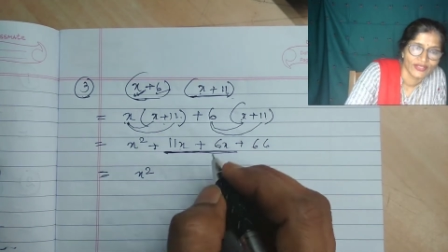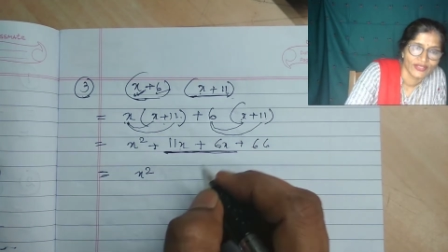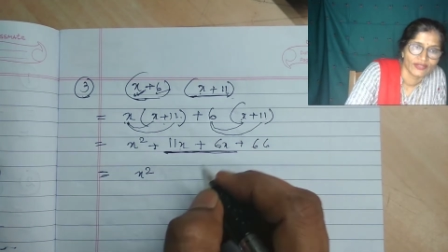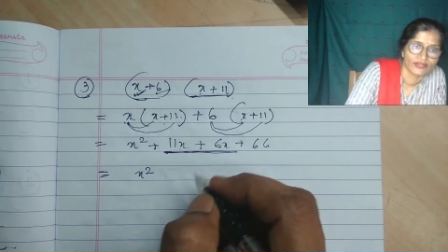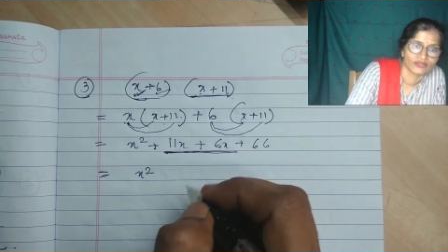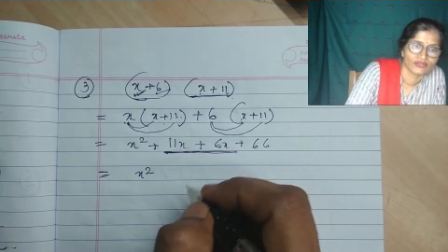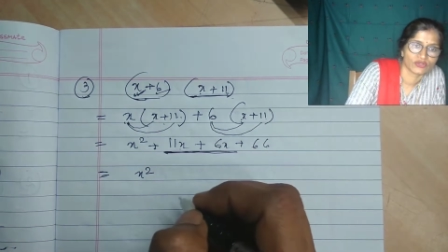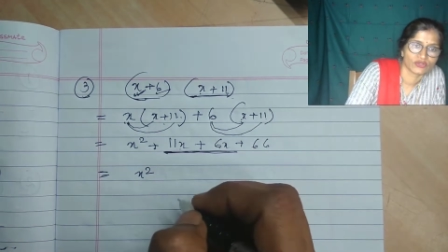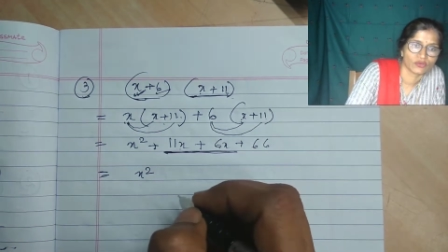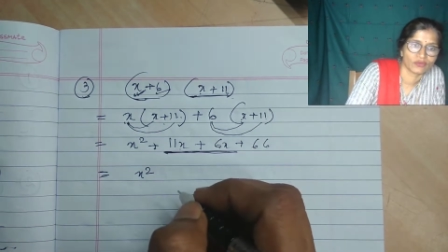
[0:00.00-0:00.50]

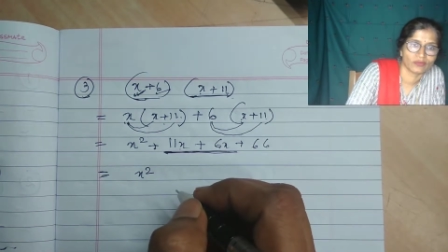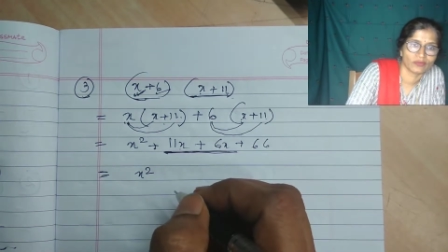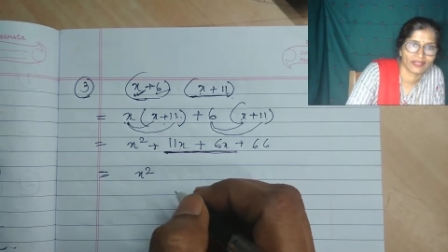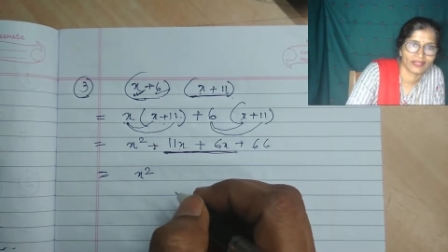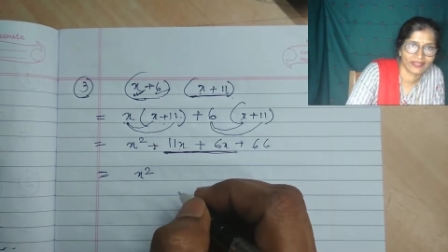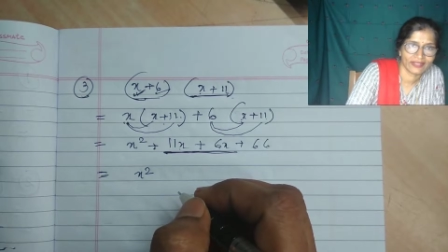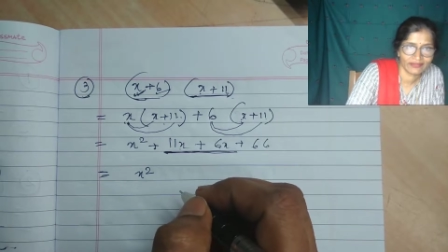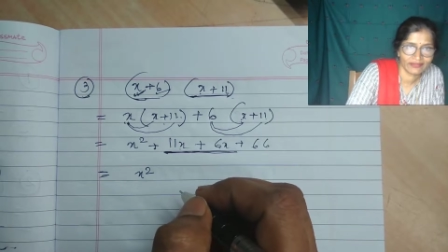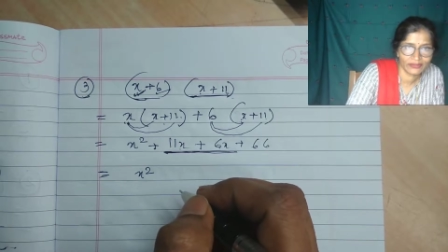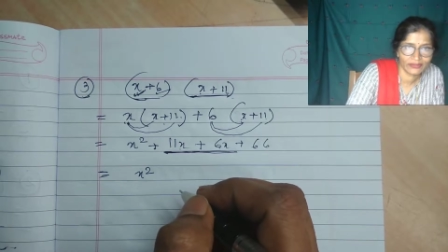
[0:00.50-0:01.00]
So what I
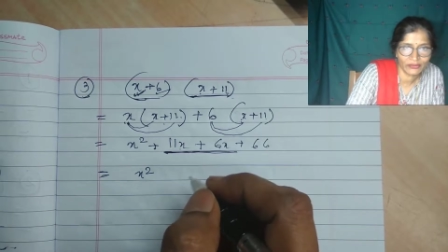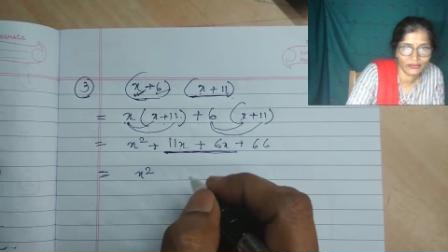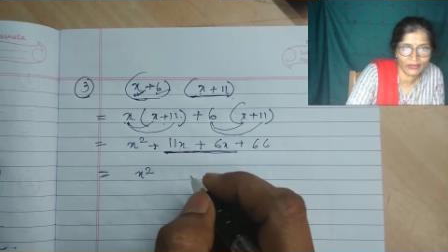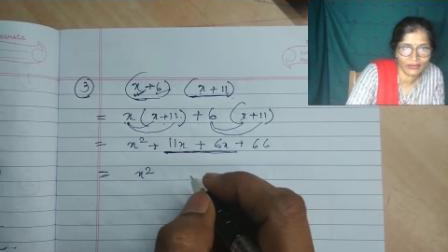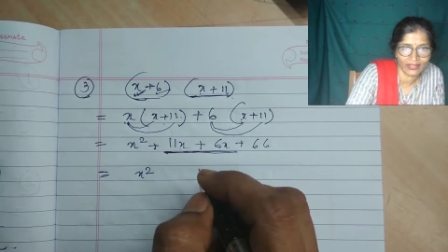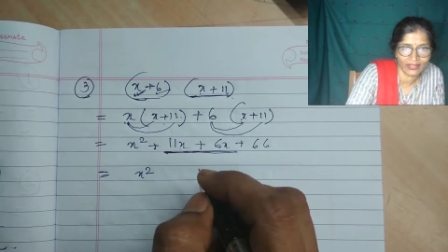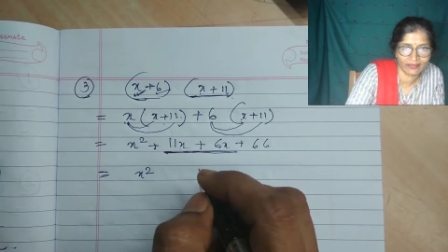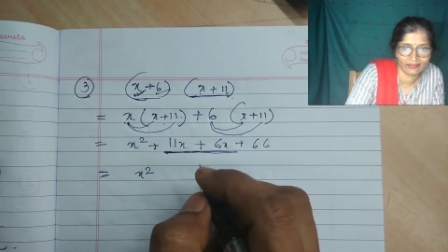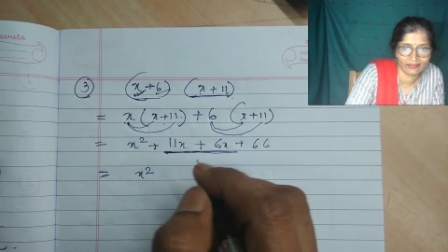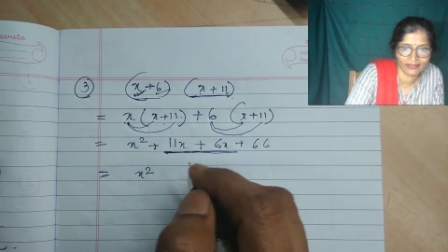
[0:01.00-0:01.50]
will do,
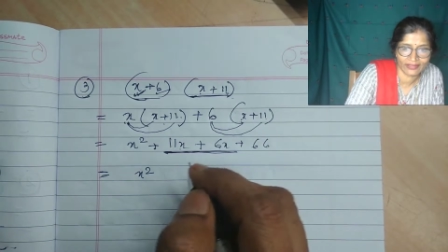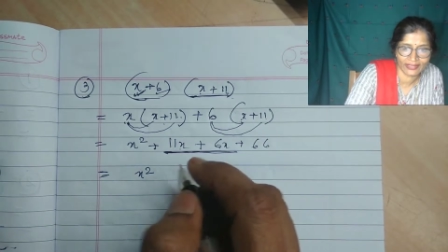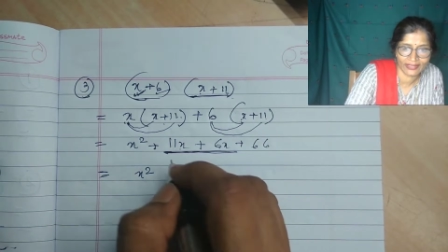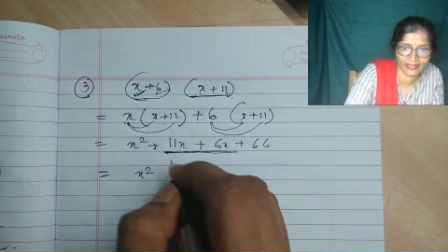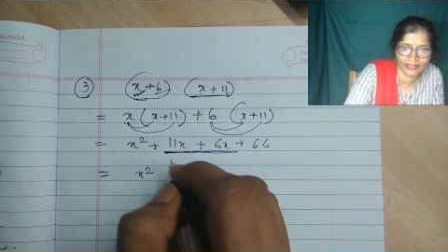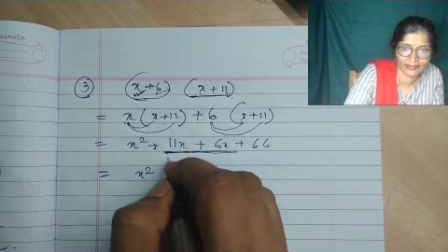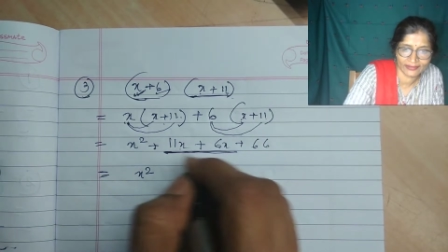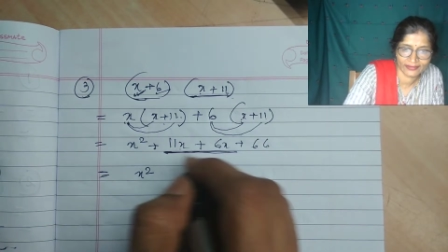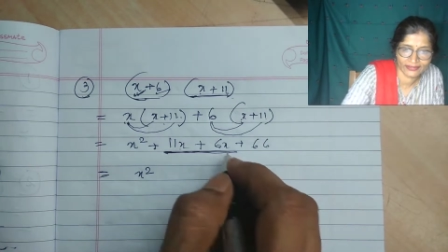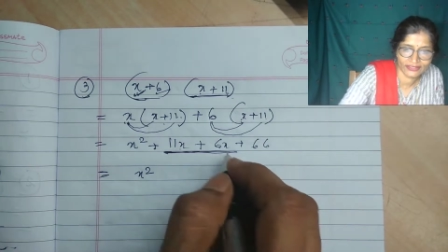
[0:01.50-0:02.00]
I will
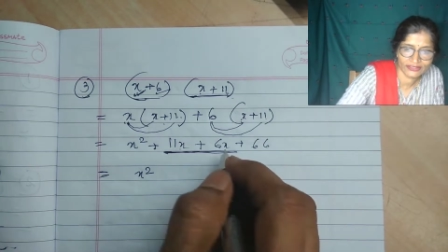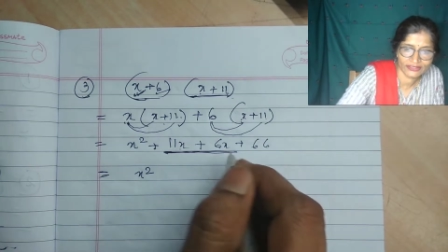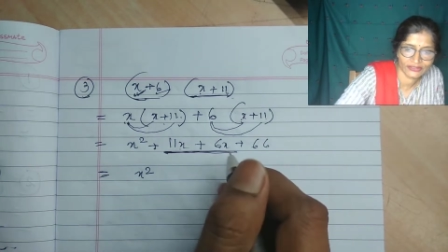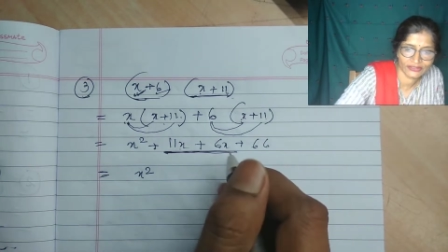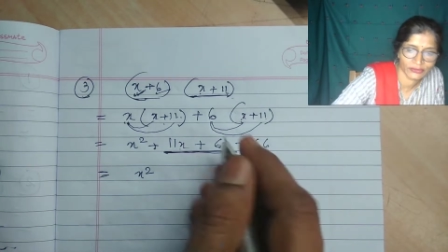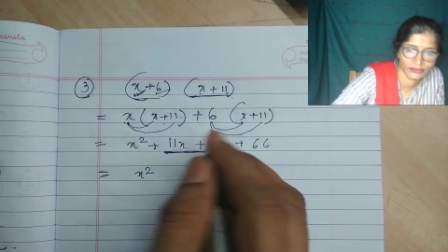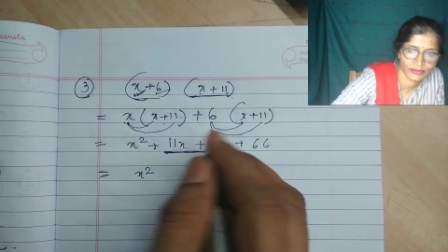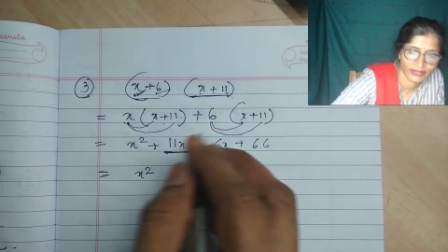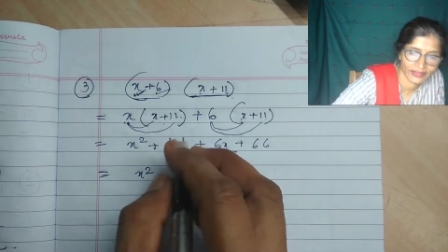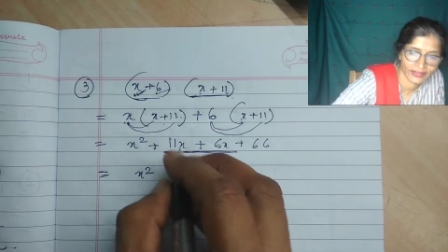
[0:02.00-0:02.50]
add these
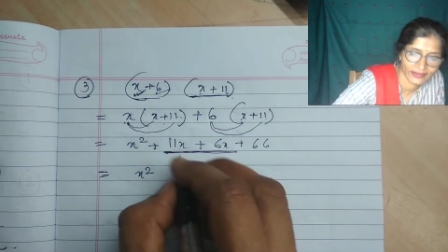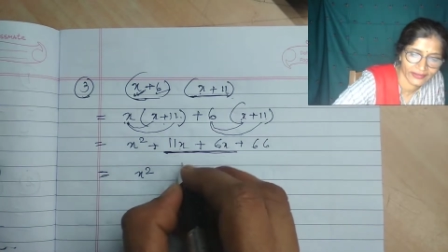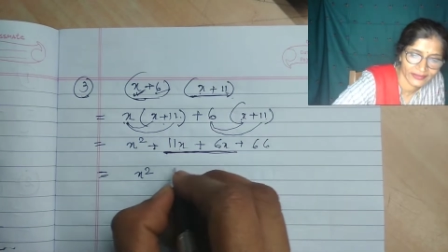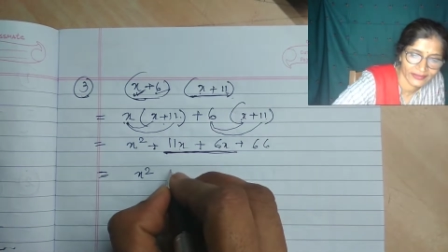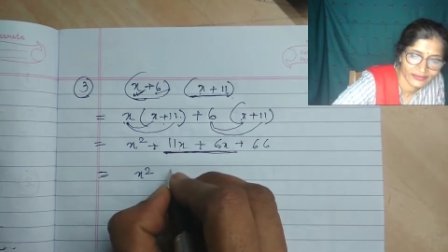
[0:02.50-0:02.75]
together.